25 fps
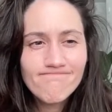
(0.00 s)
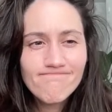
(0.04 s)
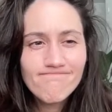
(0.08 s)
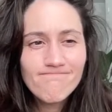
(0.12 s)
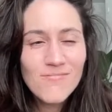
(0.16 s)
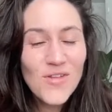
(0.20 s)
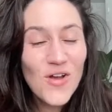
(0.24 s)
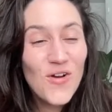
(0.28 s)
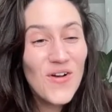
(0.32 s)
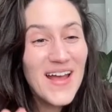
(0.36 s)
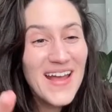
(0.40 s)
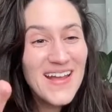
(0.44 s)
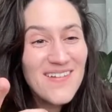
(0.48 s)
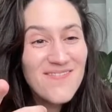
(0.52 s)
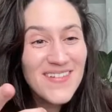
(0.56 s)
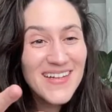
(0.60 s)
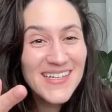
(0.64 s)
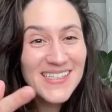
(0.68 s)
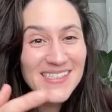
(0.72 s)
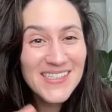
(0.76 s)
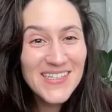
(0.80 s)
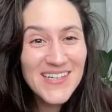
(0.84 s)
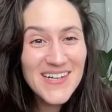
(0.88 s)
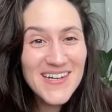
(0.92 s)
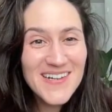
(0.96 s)
Oh, hey,
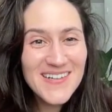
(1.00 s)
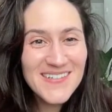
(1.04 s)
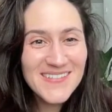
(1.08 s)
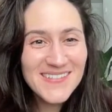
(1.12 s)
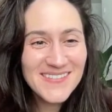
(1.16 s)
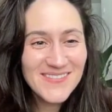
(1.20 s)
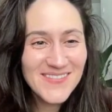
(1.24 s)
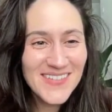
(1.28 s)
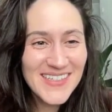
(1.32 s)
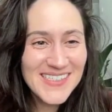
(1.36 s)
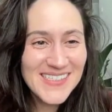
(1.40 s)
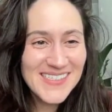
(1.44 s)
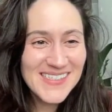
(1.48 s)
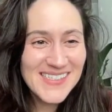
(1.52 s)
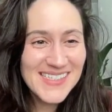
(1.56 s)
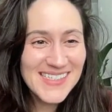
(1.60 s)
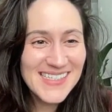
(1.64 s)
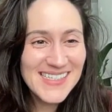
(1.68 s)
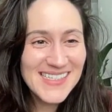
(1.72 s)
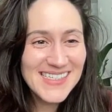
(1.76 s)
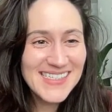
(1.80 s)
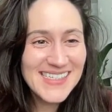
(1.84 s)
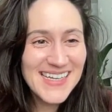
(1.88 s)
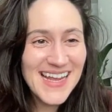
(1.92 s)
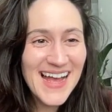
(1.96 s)
Victor. Victor's in
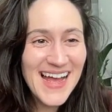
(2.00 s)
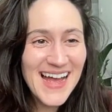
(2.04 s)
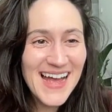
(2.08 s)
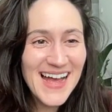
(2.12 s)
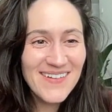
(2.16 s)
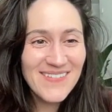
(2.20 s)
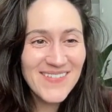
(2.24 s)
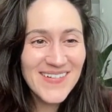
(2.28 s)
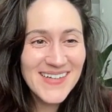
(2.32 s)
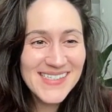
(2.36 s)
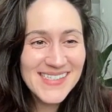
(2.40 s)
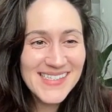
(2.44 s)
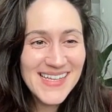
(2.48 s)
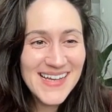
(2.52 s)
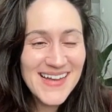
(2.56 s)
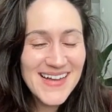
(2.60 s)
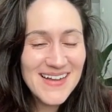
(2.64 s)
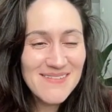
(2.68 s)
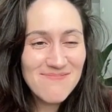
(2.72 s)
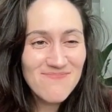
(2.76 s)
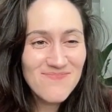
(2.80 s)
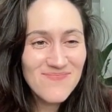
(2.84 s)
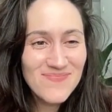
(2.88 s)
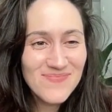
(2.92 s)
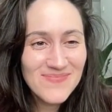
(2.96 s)
the chat. What's up?
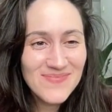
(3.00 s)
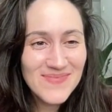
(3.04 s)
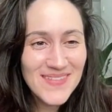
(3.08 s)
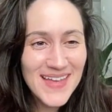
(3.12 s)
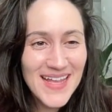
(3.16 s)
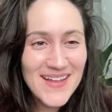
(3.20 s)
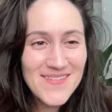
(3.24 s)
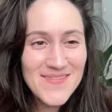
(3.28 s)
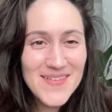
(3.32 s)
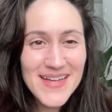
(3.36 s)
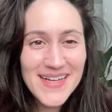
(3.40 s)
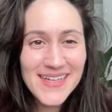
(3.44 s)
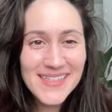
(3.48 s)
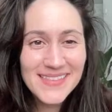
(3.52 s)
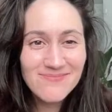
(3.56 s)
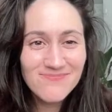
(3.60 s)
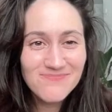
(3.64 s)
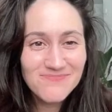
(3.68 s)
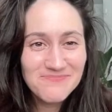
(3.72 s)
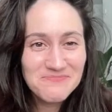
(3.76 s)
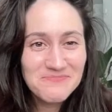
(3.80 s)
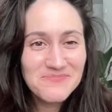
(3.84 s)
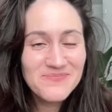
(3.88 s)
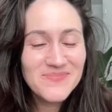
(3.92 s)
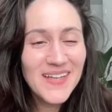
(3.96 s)
Hey, man.
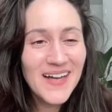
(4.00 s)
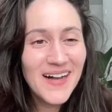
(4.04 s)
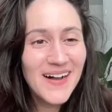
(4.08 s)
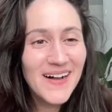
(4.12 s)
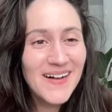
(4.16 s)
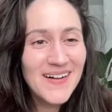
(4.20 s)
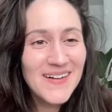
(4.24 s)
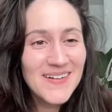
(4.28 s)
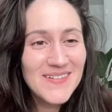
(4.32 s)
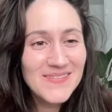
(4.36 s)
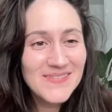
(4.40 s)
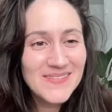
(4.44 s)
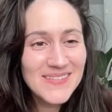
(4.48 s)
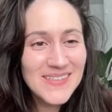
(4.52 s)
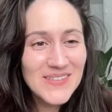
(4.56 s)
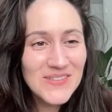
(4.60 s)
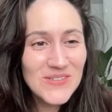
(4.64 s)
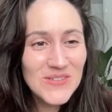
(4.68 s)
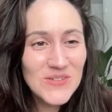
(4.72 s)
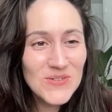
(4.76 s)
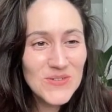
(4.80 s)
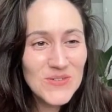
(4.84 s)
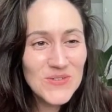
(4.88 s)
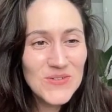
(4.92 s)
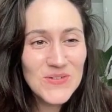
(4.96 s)

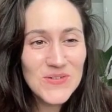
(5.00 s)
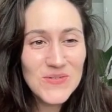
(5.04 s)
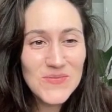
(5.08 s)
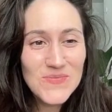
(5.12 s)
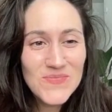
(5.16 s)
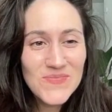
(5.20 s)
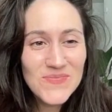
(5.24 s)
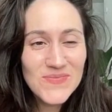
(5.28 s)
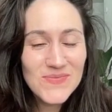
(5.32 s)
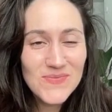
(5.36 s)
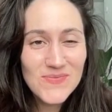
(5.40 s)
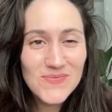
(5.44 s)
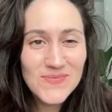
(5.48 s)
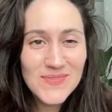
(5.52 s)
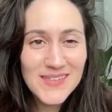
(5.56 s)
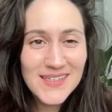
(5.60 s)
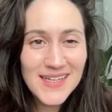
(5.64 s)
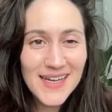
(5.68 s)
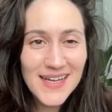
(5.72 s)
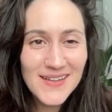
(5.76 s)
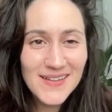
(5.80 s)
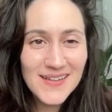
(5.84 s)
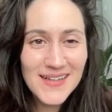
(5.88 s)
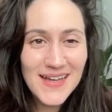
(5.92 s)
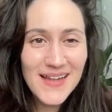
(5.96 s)
Cool.
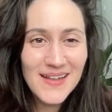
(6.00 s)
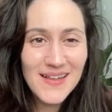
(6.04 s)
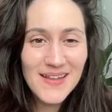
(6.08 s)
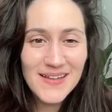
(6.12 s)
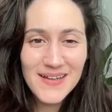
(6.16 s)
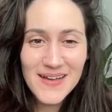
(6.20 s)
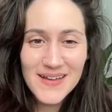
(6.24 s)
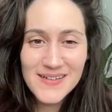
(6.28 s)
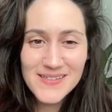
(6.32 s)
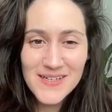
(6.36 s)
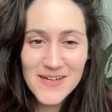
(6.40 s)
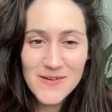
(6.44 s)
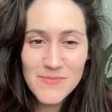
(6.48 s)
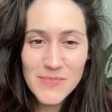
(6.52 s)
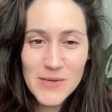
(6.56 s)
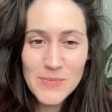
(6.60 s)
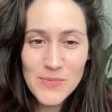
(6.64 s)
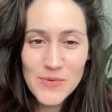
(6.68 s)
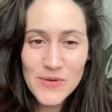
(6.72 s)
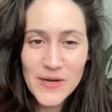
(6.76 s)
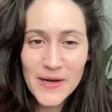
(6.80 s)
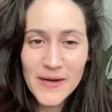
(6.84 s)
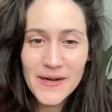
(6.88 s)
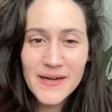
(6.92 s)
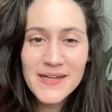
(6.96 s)
Got a ton of people
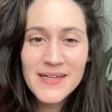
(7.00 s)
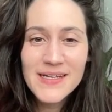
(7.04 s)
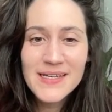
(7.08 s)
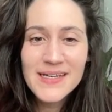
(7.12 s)
here.